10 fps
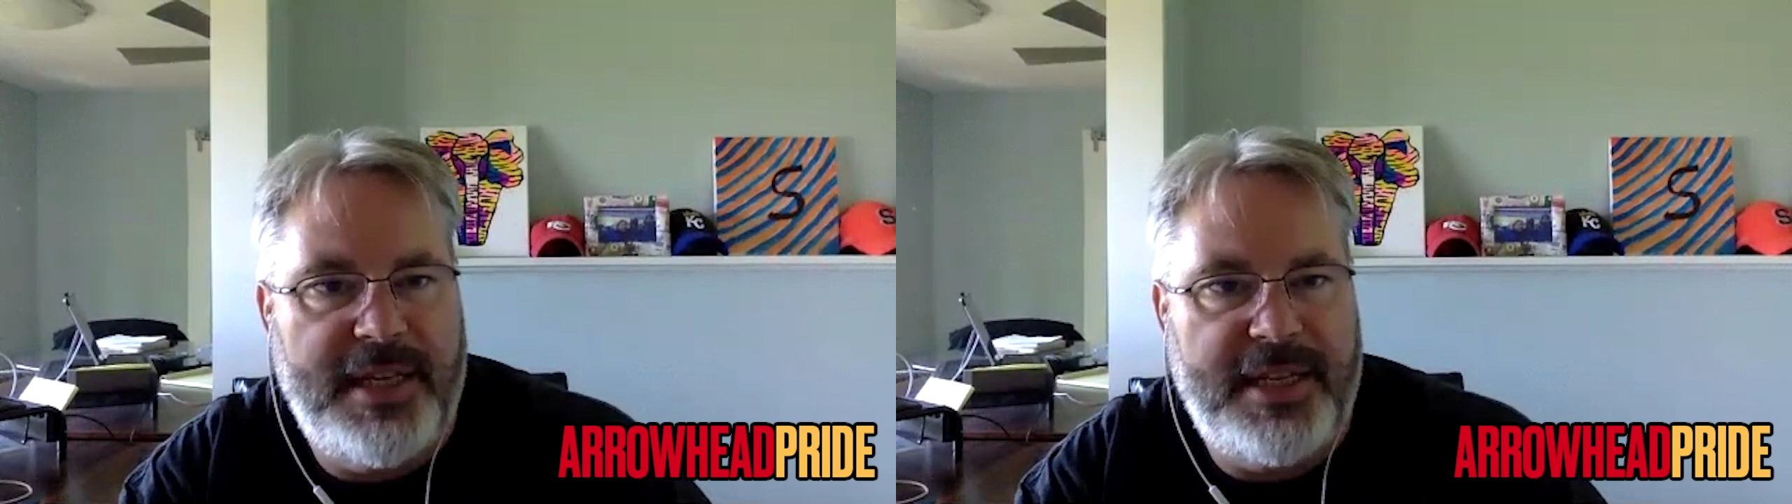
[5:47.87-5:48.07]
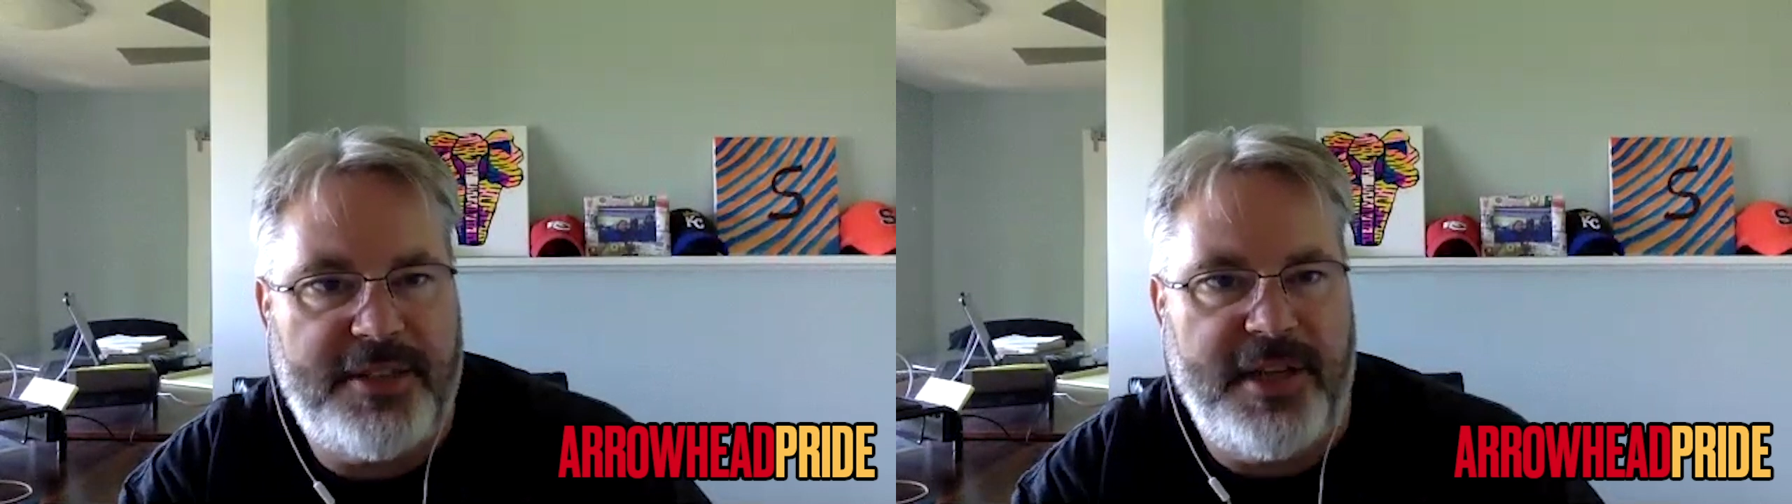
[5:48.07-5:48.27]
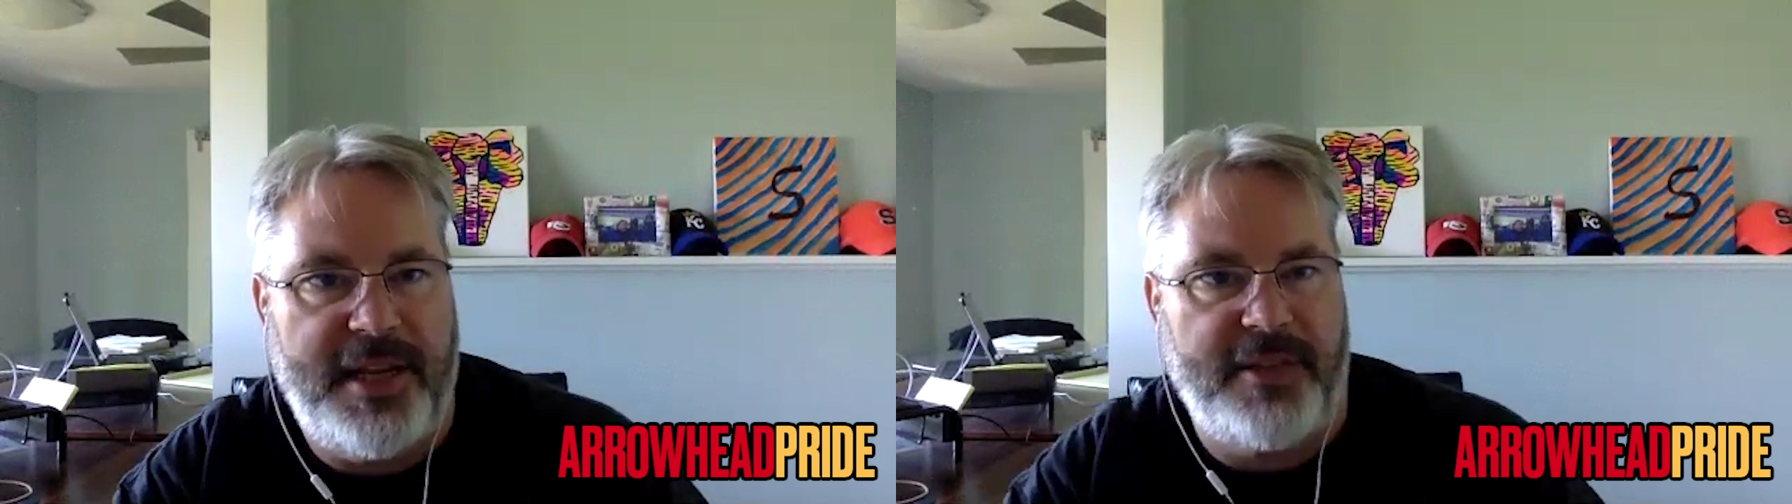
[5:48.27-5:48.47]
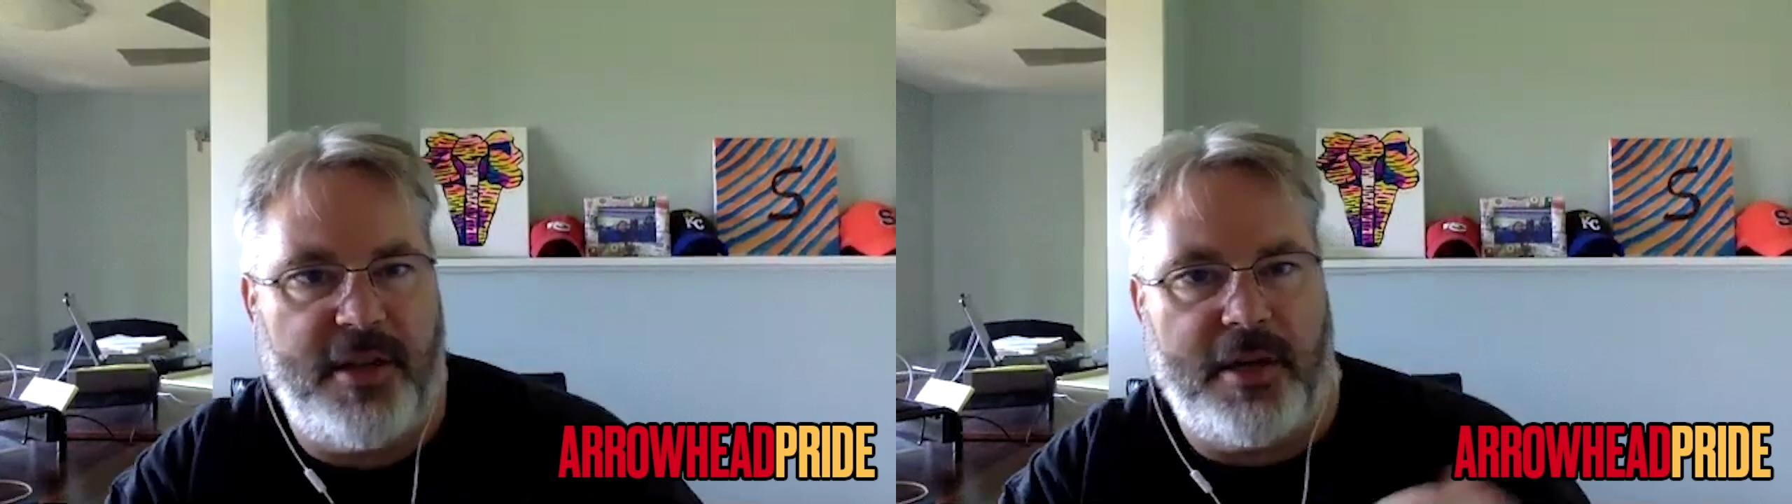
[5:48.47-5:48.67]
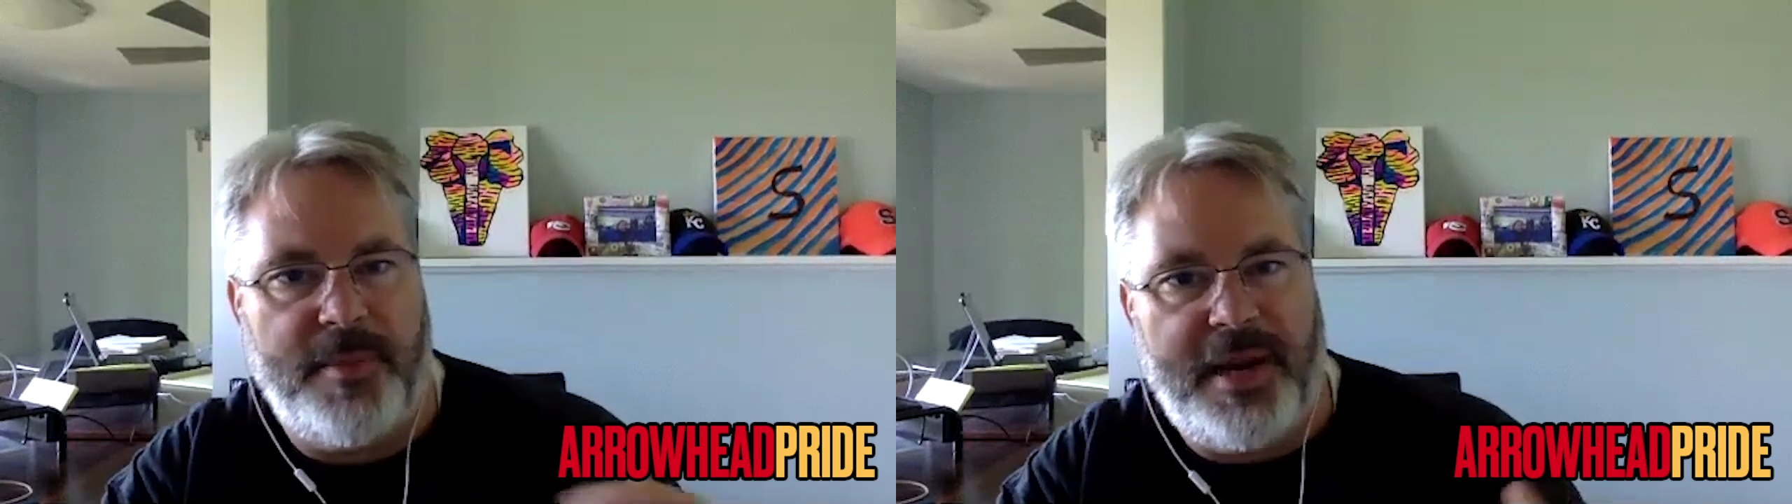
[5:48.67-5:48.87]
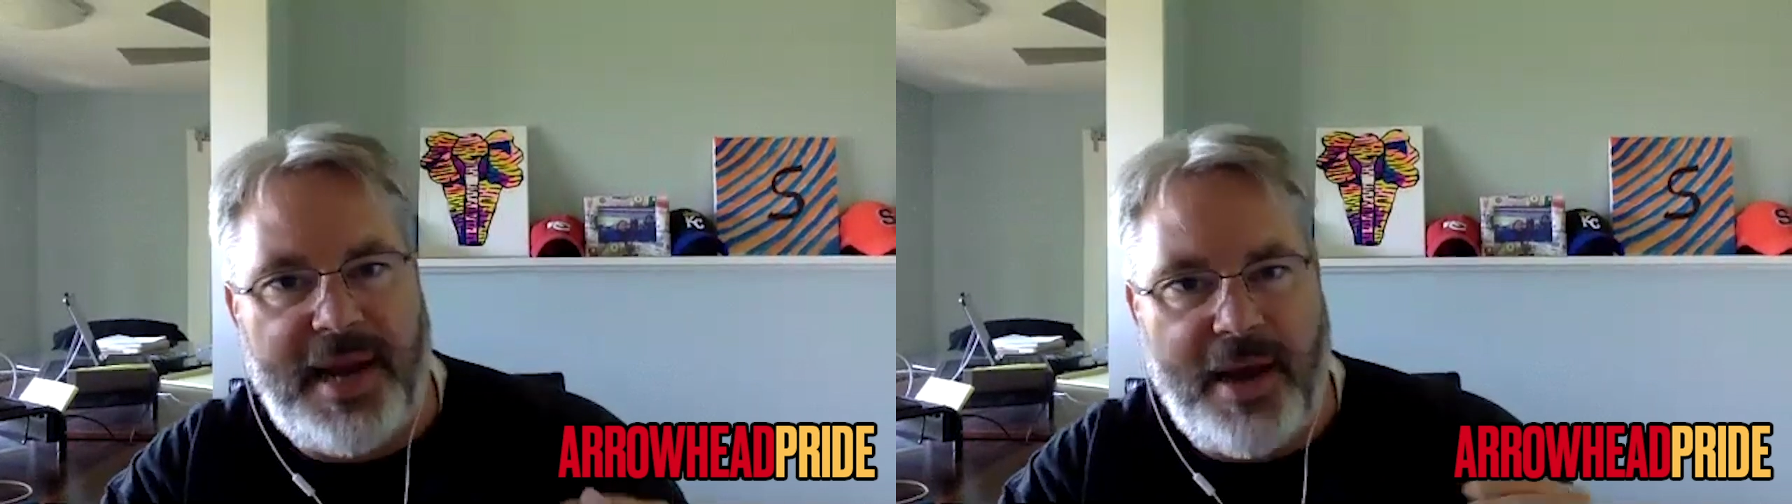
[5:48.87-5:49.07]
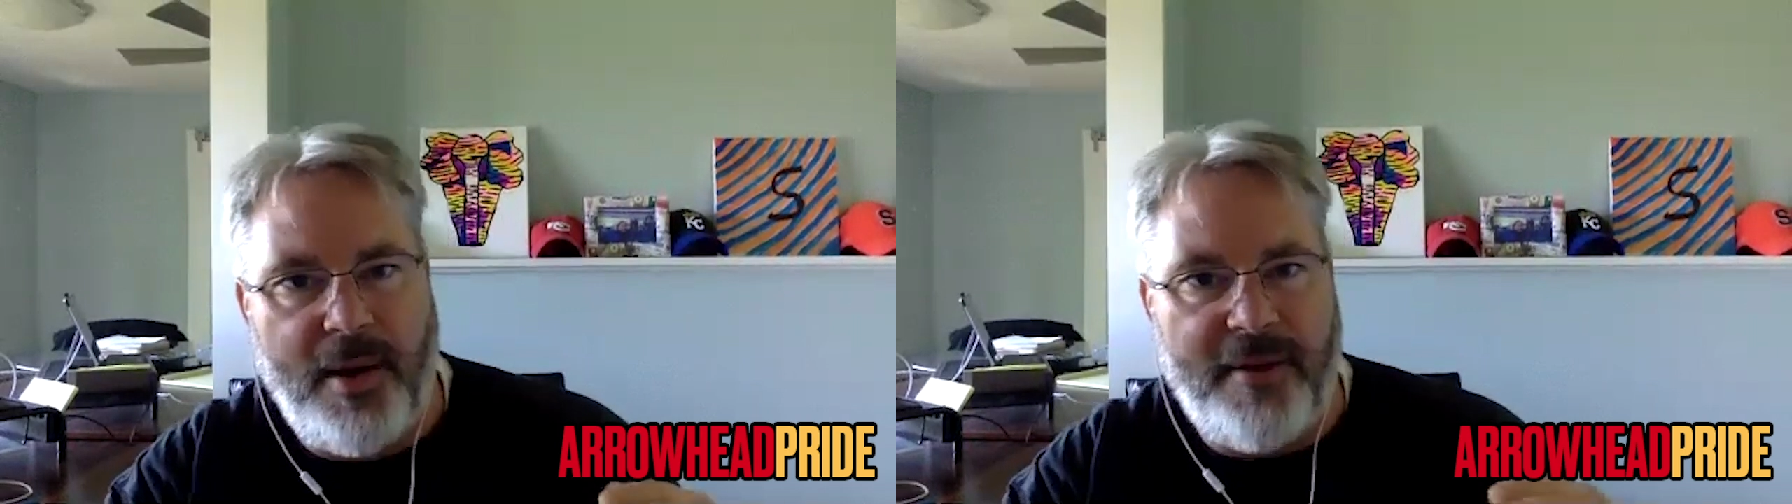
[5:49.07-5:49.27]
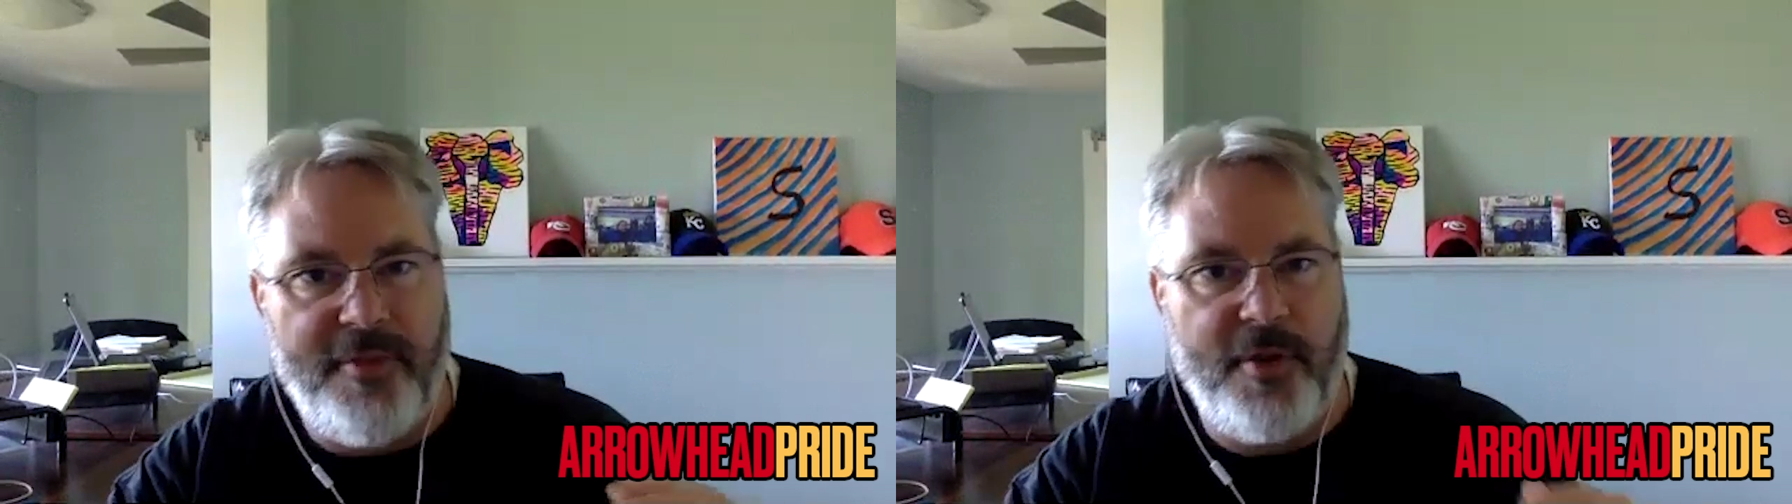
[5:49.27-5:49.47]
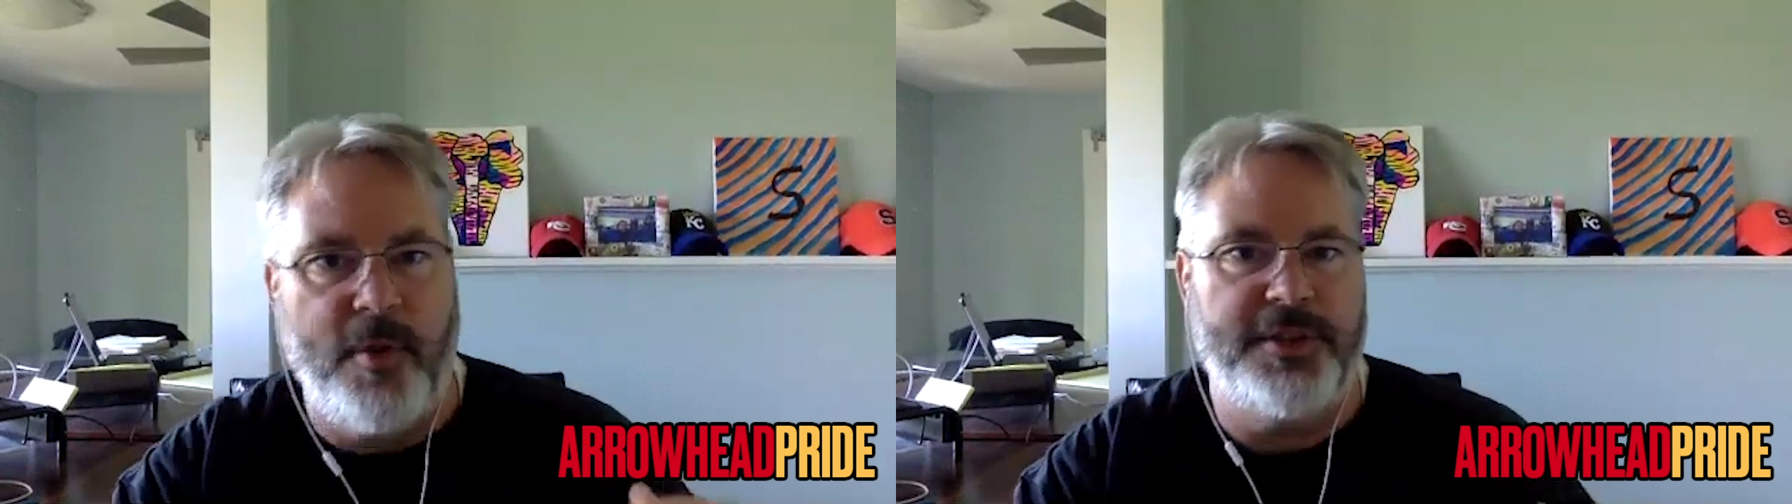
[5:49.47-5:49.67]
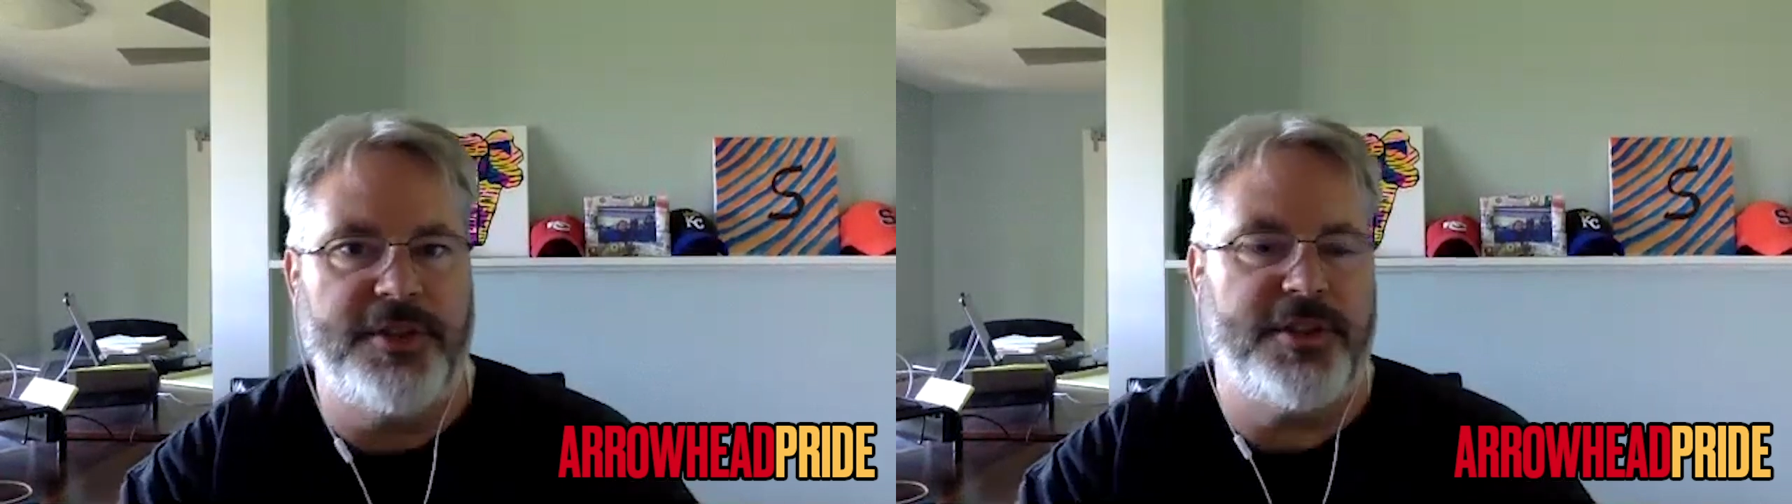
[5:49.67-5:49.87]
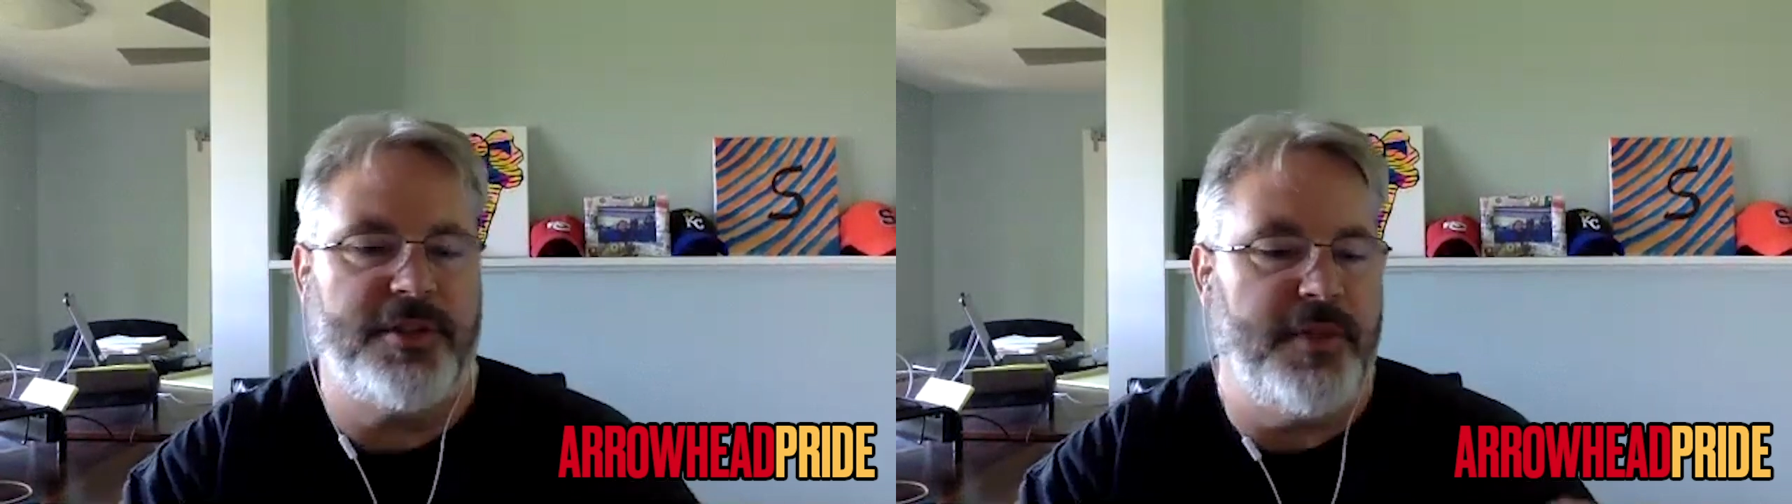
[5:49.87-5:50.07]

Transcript: yesterday and talking about how everyone's,